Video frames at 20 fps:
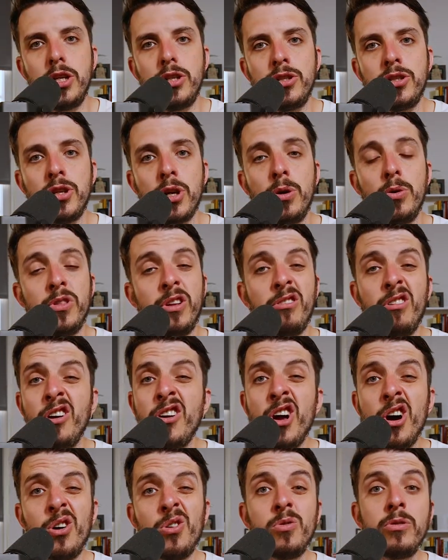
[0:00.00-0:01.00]
So there are
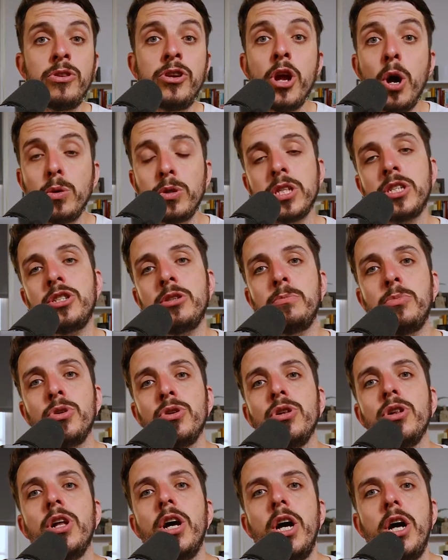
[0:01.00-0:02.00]
no
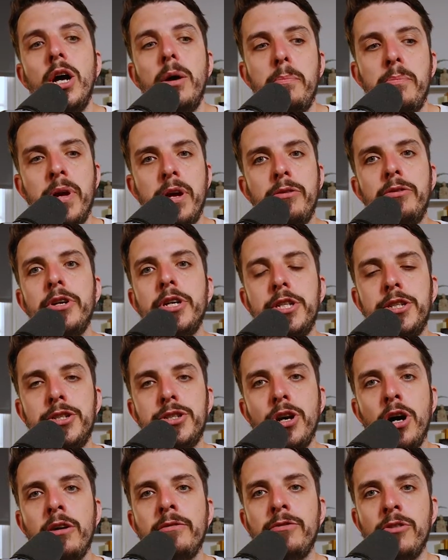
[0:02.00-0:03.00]
noticeable
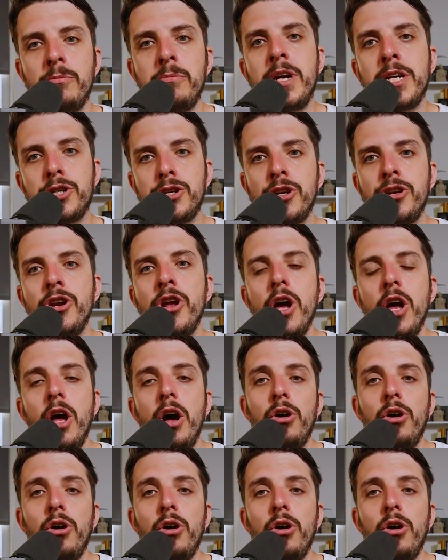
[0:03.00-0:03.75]
periods of remission,